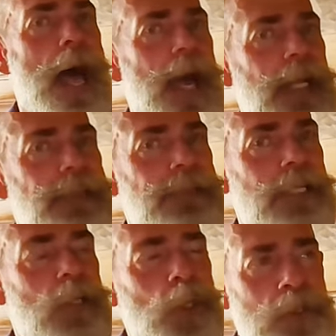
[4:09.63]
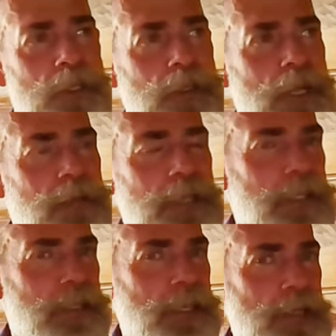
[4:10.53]
And London, I
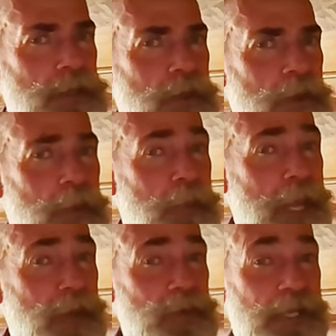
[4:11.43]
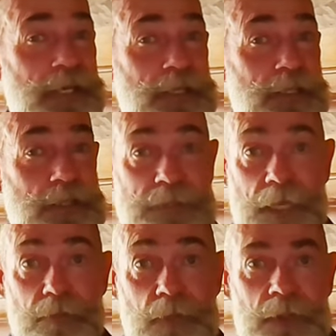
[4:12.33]
think, has got about like
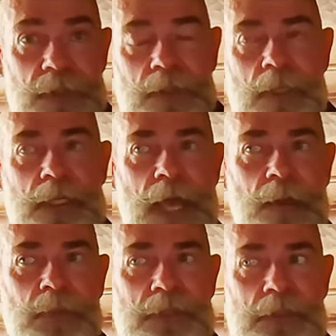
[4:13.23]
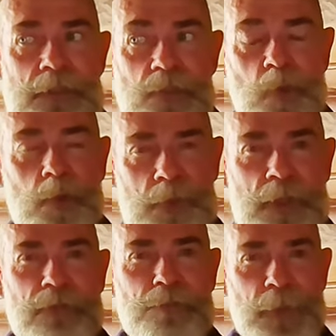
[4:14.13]
10 million inhabitants.
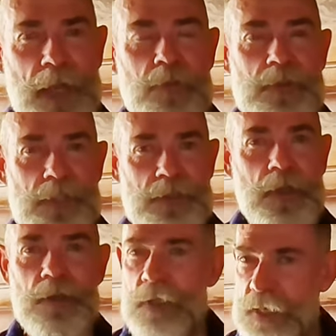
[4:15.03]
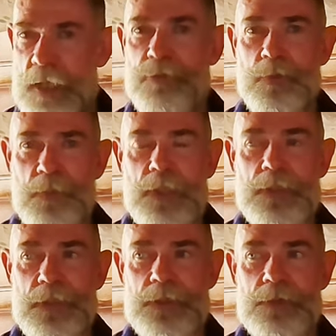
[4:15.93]
Probably Paris has got 11
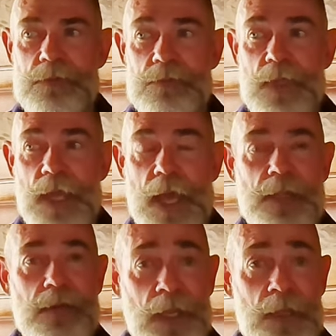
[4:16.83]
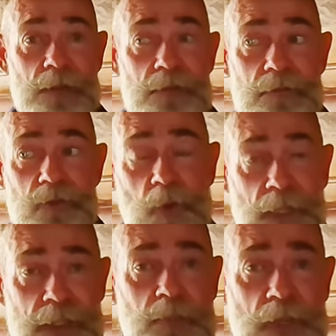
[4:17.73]
million. And then
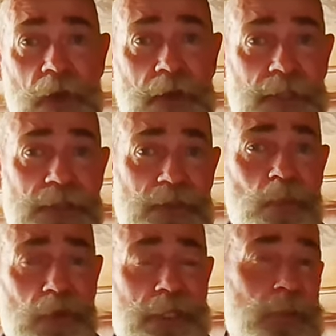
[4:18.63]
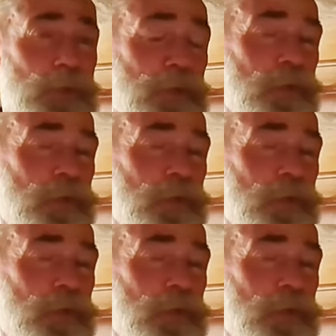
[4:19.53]
trailing behind is Berlin with